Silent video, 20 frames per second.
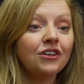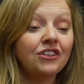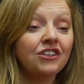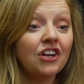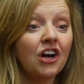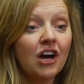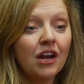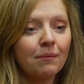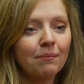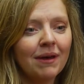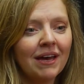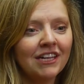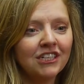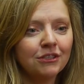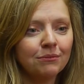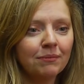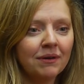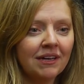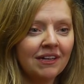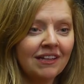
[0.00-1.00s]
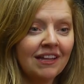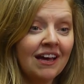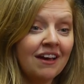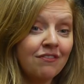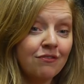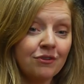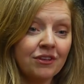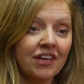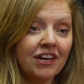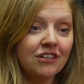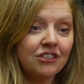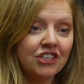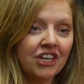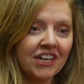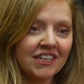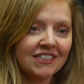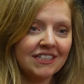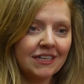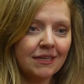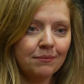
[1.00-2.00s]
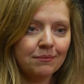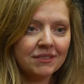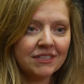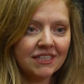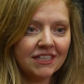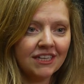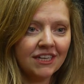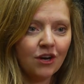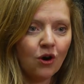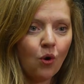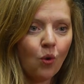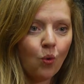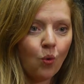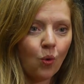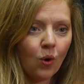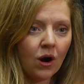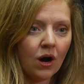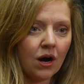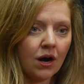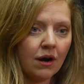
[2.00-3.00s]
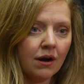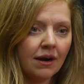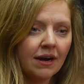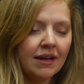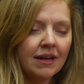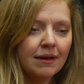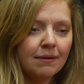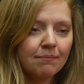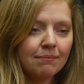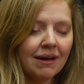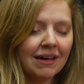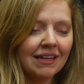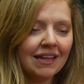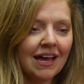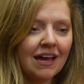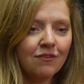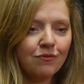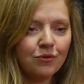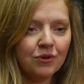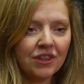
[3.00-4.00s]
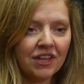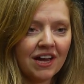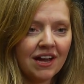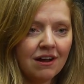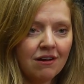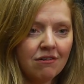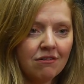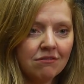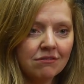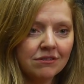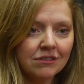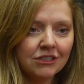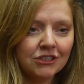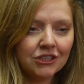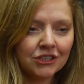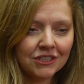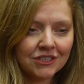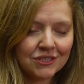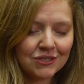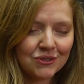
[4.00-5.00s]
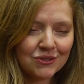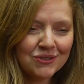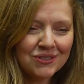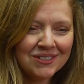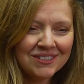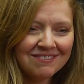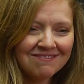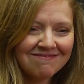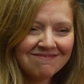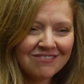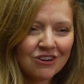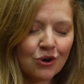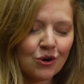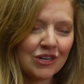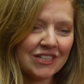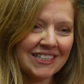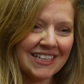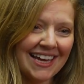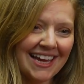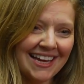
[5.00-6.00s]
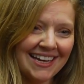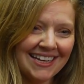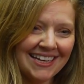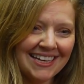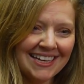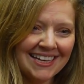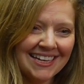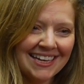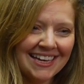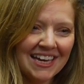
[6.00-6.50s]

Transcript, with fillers: could not imagine my life without Jackson EMC or my life without Crystal or Sandy.